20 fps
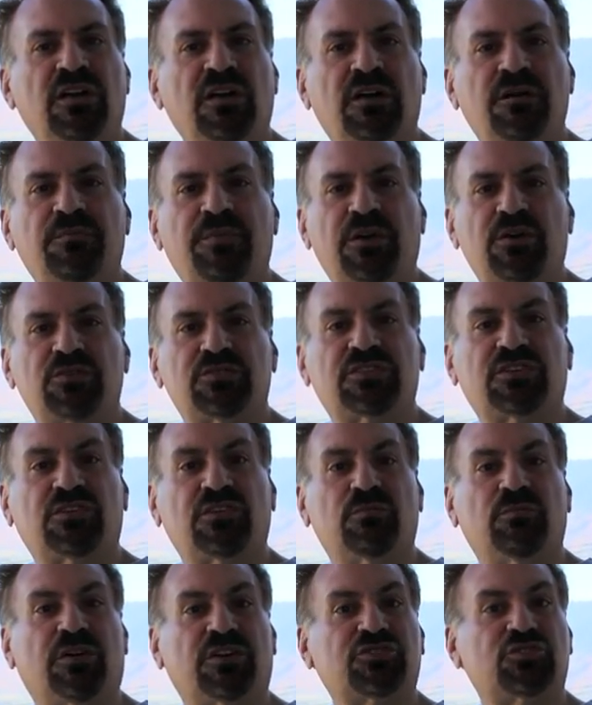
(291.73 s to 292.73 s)
compares to
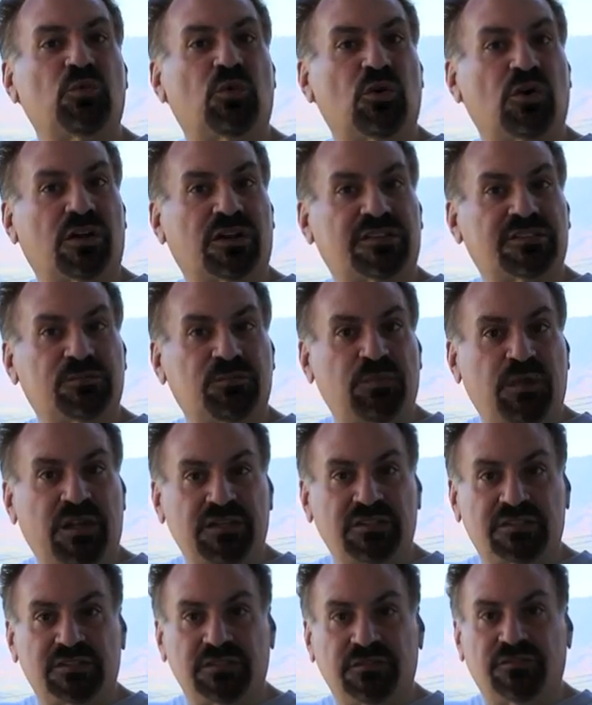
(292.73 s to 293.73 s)
the much more
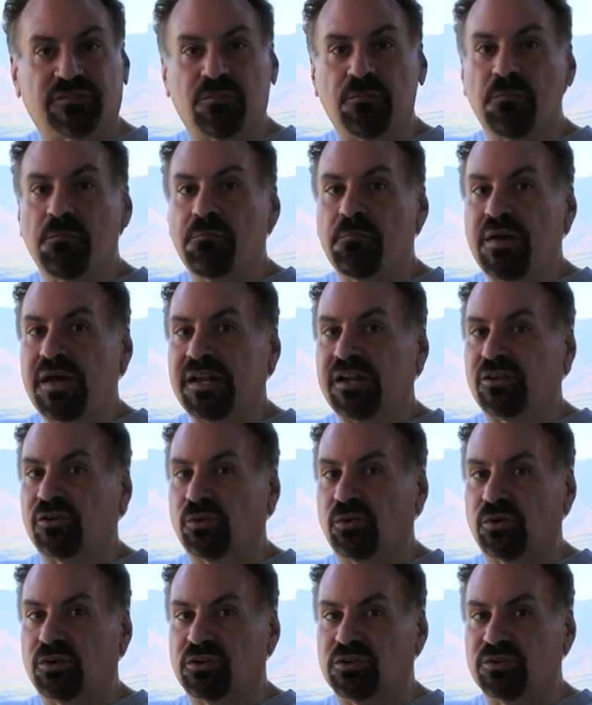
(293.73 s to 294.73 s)
expensive
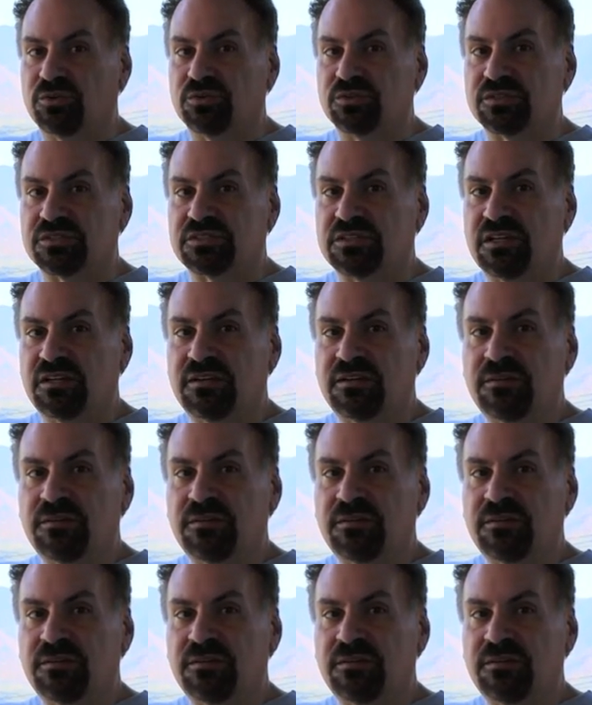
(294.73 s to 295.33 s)
medical glues.